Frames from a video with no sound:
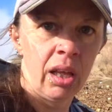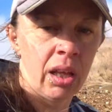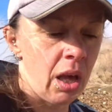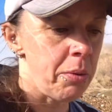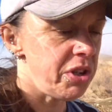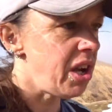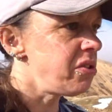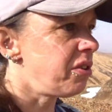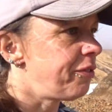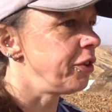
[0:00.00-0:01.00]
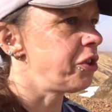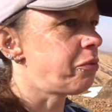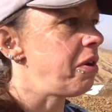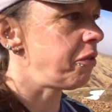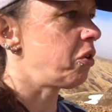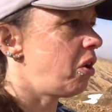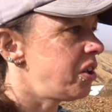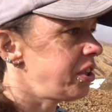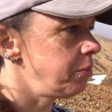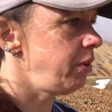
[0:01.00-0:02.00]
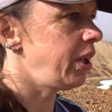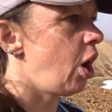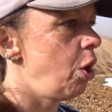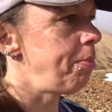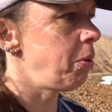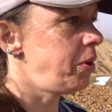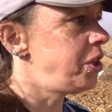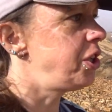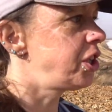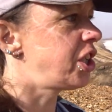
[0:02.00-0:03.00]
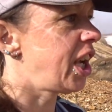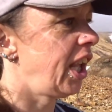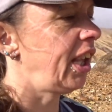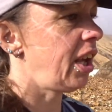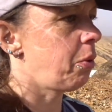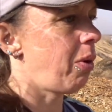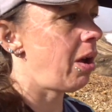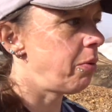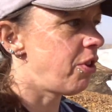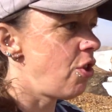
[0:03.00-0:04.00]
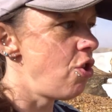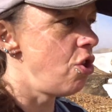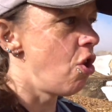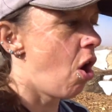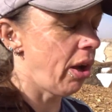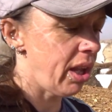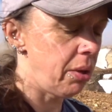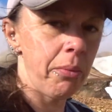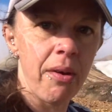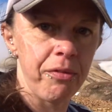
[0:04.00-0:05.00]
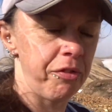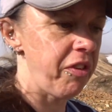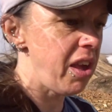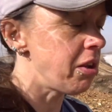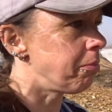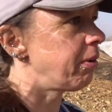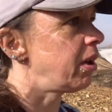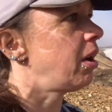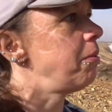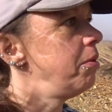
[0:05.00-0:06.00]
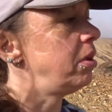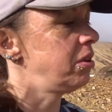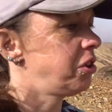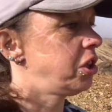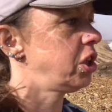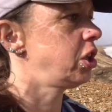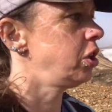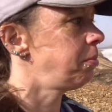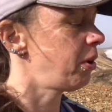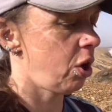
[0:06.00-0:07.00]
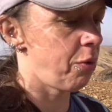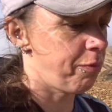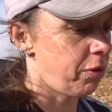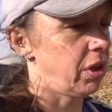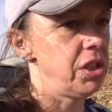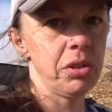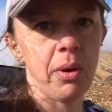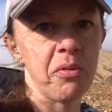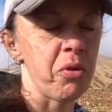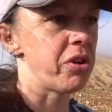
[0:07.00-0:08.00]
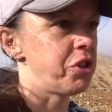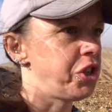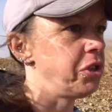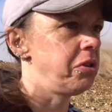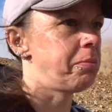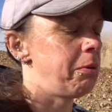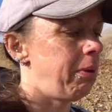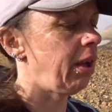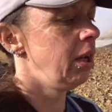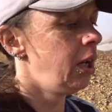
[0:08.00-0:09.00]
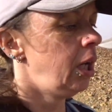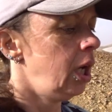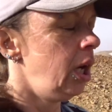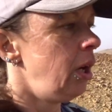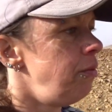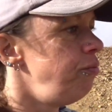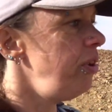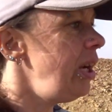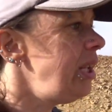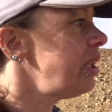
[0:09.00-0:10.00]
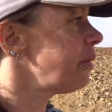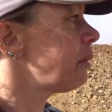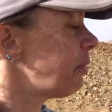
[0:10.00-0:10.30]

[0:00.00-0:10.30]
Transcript: Coming down to our first river crossing, I'm really hoping we can get away with not getting wet feet, but I'm not super hopeful. I do have water shoes, but I'm like, really don't want to